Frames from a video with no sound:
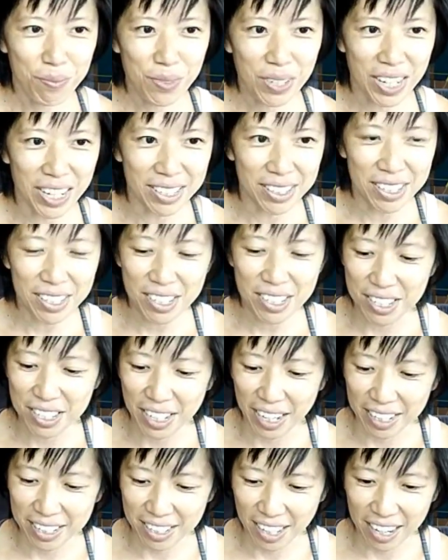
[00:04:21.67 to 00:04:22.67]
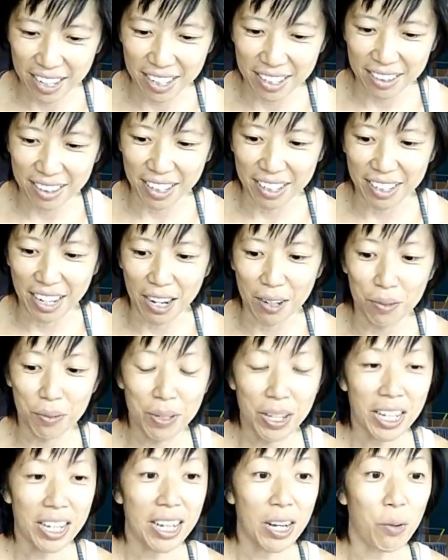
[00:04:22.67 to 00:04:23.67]
And this is the exciting thing now.
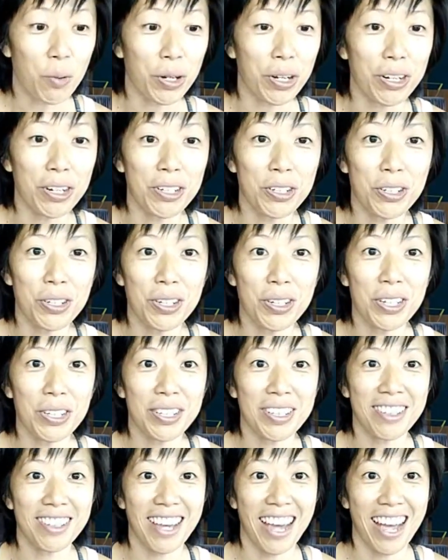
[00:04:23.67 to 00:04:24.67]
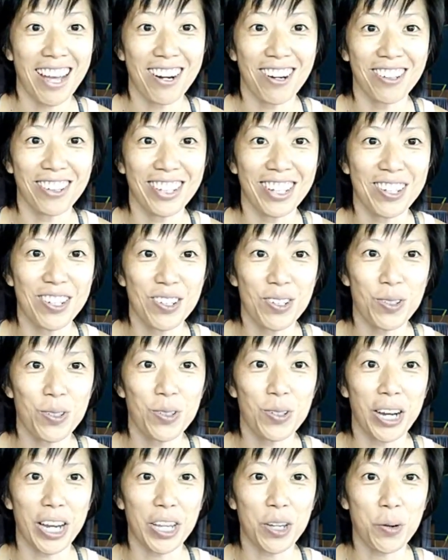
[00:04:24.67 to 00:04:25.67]
We're going to head on and do
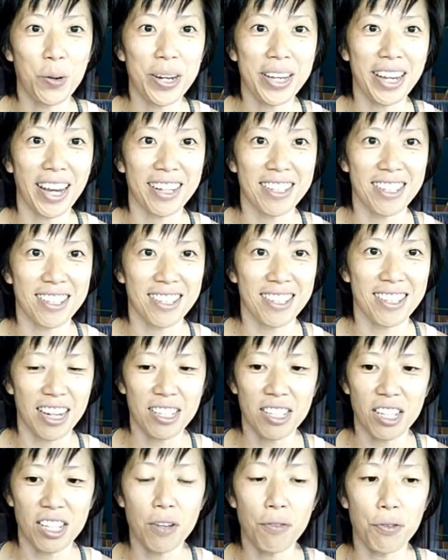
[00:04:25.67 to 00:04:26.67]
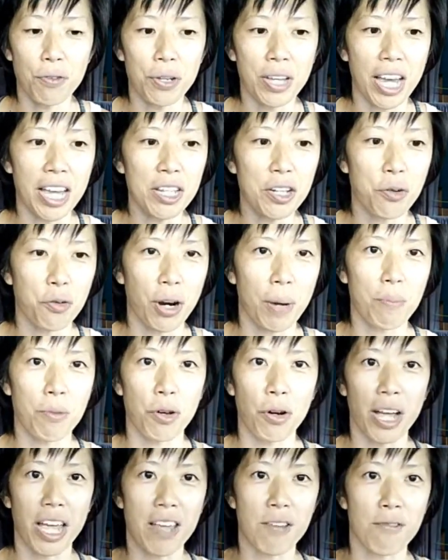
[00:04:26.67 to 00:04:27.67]
a quick exercise. If you can, grab
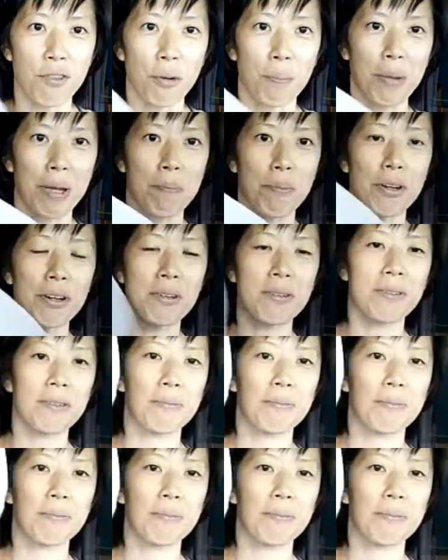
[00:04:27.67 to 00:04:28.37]
your A4 paper.